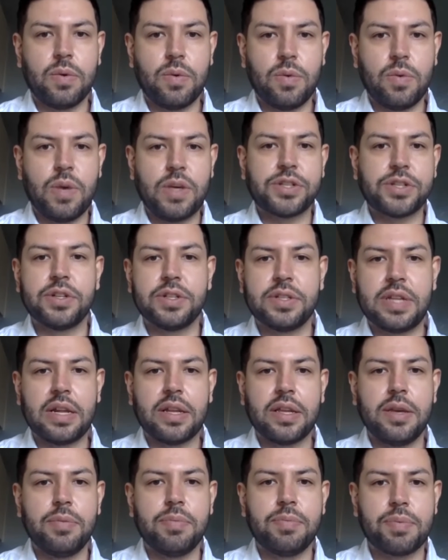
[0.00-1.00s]
questions
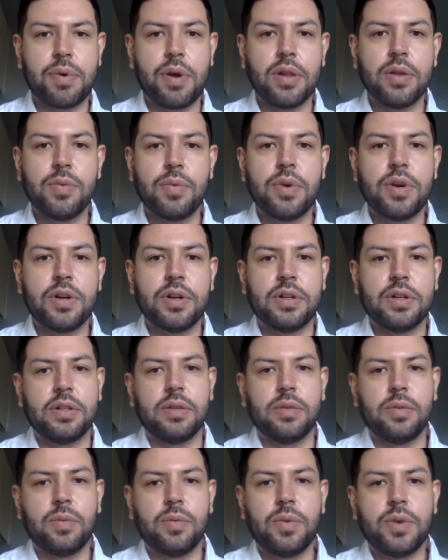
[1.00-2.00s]
that he probably
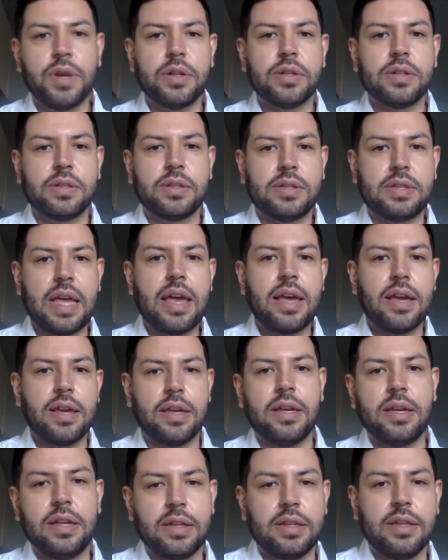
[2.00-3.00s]
wouldn't say
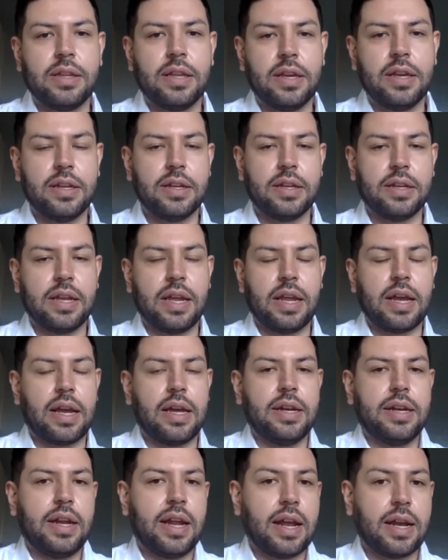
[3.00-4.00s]
in
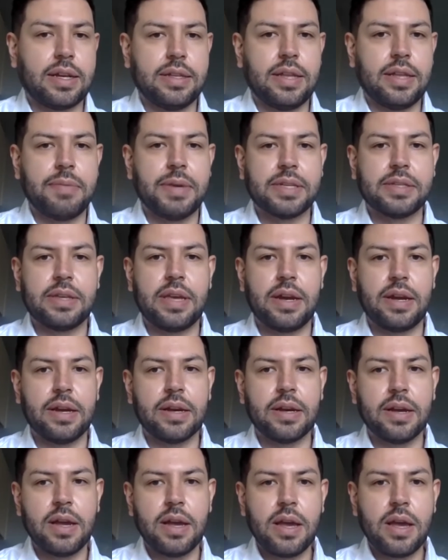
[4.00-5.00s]
an academic
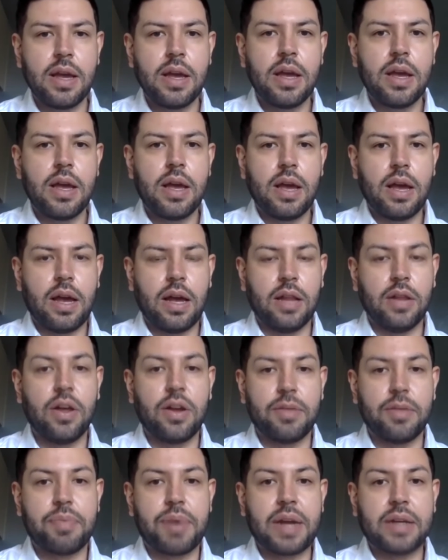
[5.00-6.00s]
setting. A
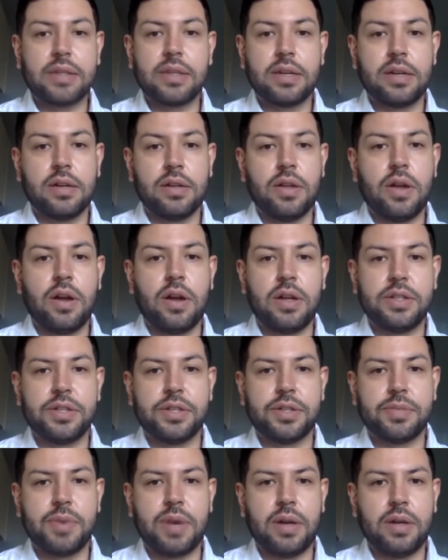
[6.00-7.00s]
lot of practical knowledge
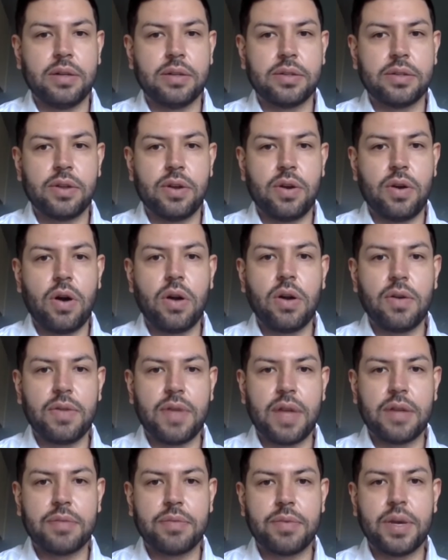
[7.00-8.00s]
as well. So all of
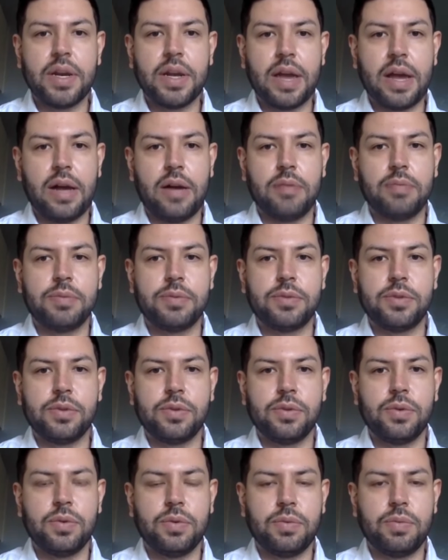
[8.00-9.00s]
that really helped
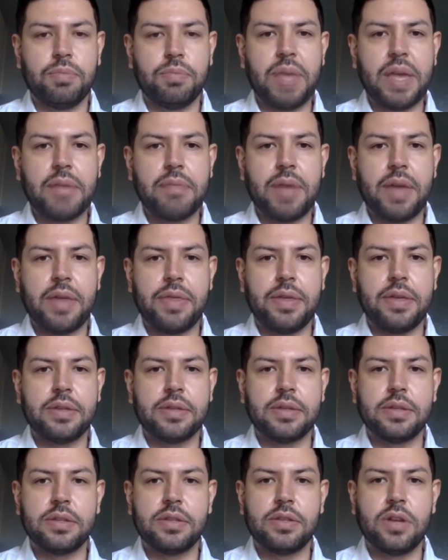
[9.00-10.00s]
to make my
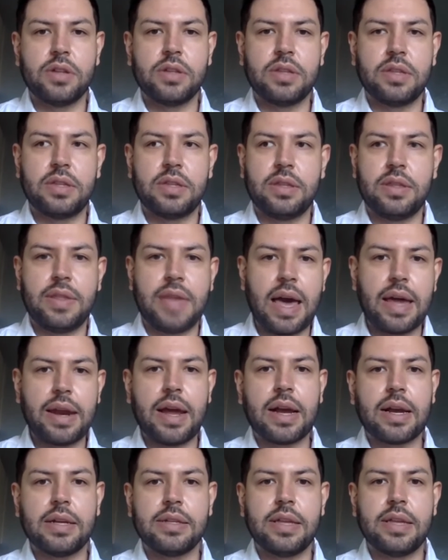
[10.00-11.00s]
thesis not that
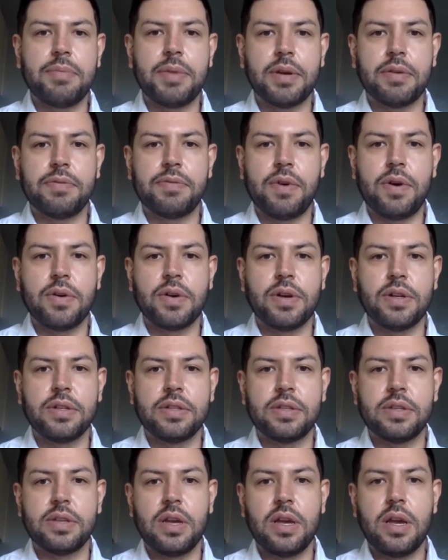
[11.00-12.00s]
academic
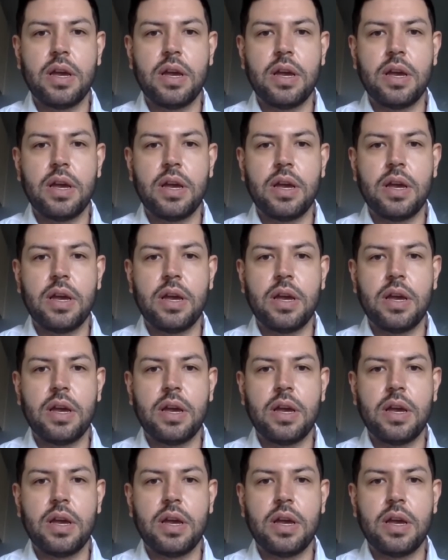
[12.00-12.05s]
focus